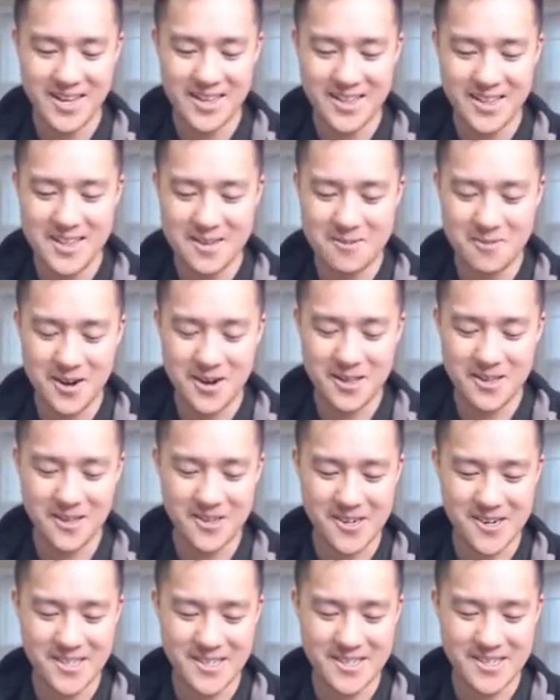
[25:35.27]
These
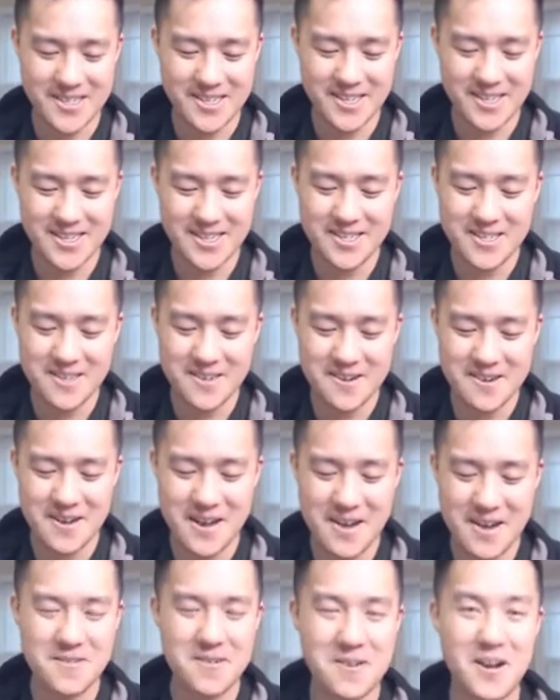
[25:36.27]
Wailords, is there
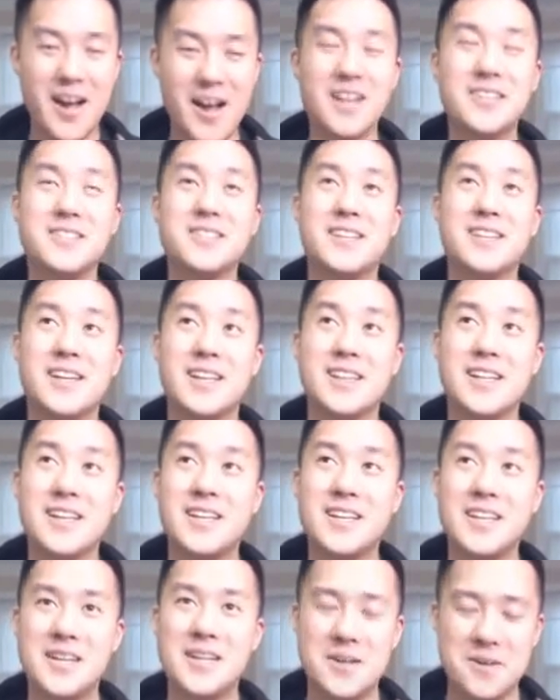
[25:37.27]
ever actually I
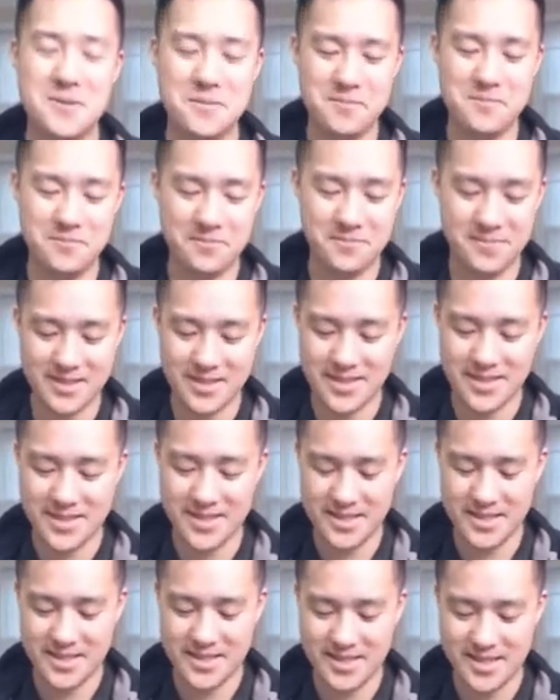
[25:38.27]
think um
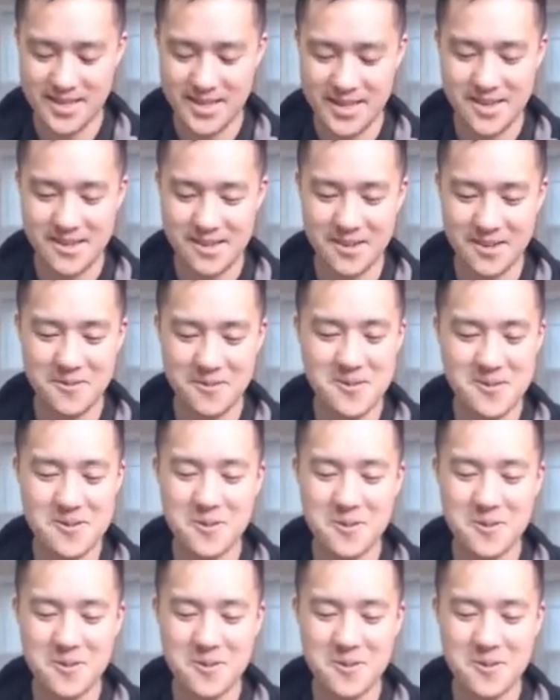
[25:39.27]
someone used